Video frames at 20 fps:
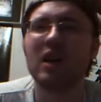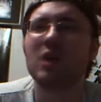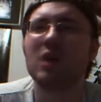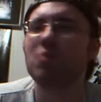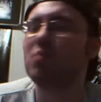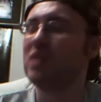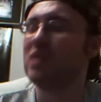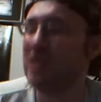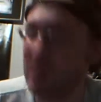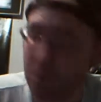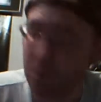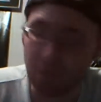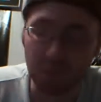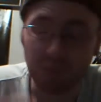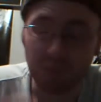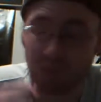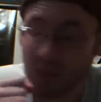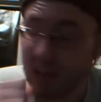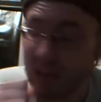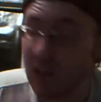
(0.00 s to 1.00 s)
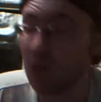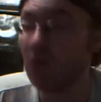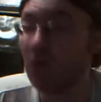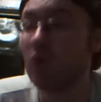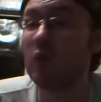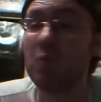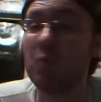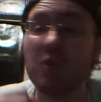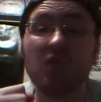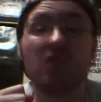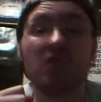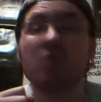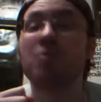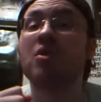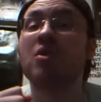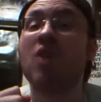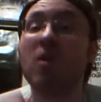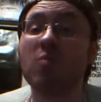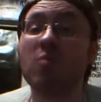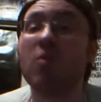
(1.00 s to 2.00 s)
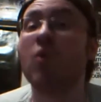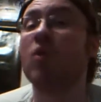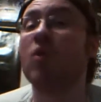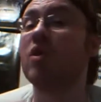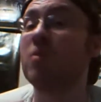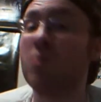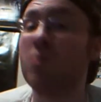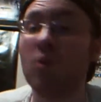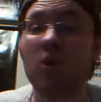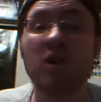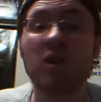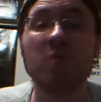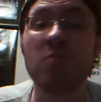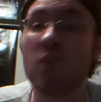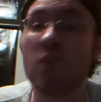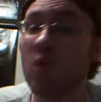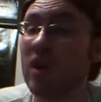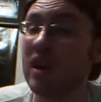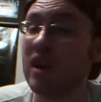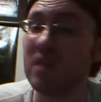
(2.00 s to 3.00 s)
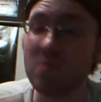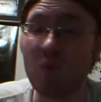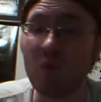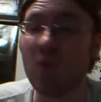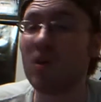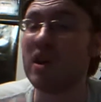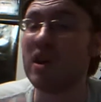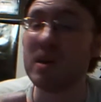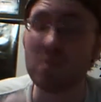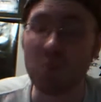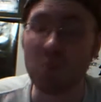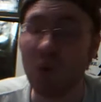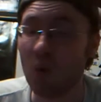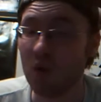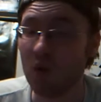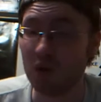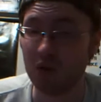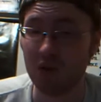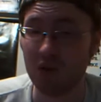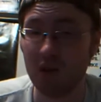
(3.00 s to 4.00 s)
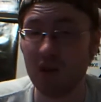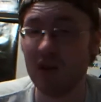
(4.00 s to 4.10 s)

but Alien 3 pisses me off more and more and more and more and more.